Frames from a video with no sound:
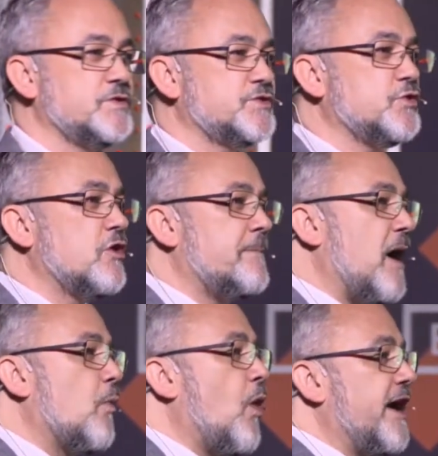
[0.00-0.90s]
Talk
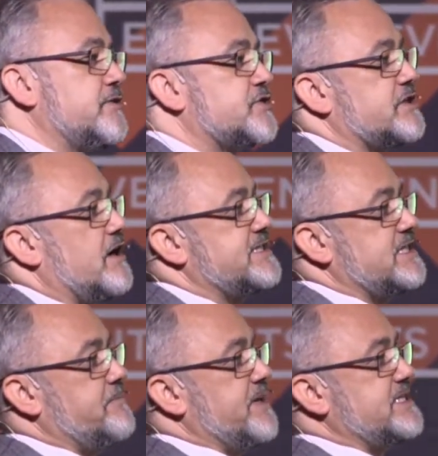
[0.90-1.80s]
about why you started
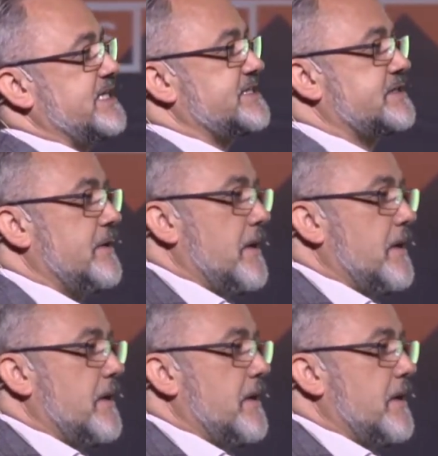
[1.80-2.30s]
the business.